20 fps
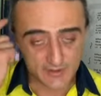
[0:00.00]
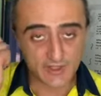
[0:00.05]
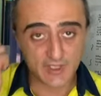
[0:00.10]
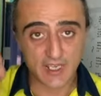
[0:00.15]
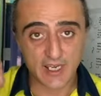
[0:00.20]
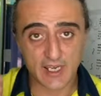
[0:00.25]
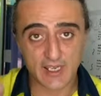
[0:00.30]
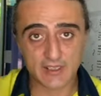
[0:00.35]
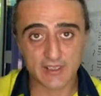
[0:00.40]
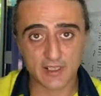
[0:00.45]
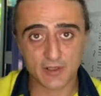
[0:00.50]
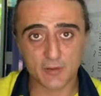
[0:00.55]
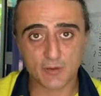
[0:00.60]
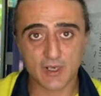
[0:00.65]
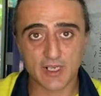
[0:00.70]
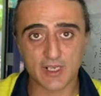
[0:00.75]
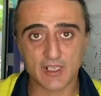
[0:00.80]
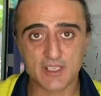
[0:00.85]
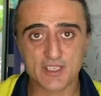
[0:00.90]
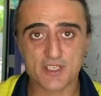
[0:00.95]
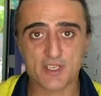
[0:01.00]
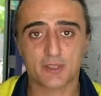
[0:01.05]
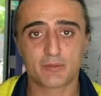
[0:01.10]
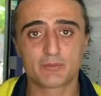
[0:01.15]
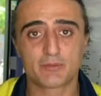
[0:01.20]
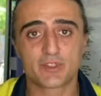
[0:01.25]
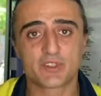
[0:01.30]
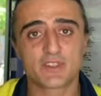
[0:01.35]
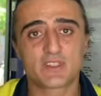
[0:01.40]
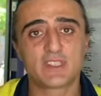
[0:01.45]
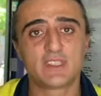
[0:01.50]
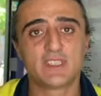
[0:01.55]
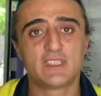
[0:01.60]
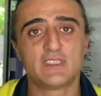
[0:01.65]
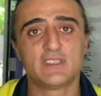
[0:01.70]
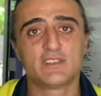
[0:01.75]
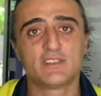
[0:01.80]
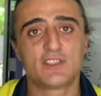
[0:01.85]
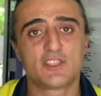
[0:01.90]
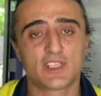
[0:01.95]
The other one is obviously
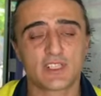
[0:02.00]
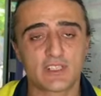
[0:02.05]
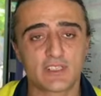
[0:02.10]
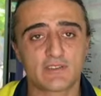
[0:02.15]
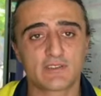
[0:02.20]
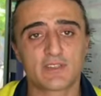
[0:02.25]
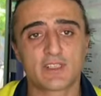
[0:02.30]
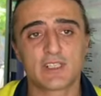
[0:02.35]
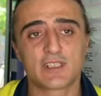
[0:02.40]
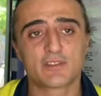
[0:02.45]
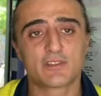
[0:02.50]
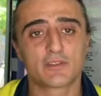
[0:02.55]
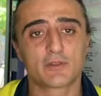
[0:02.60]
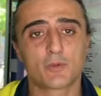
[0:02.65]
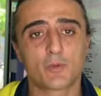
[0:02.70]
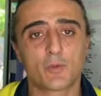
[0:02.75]
the generator,